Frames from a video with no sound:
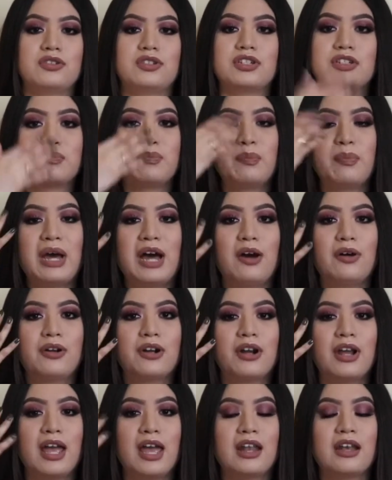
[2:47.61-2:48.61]
just
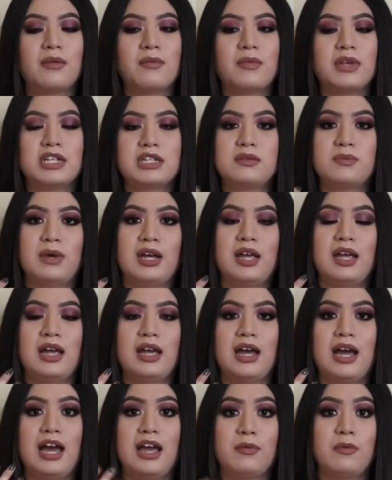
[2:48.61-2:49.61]
powder, and it makes
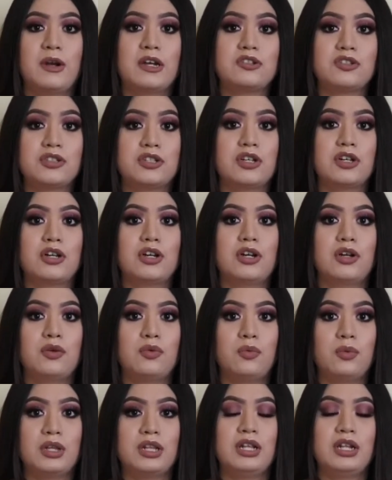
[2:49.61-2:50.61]
my eyebrows
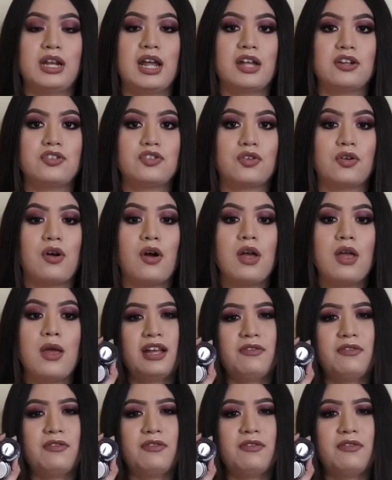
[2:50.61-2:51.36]
look really natural.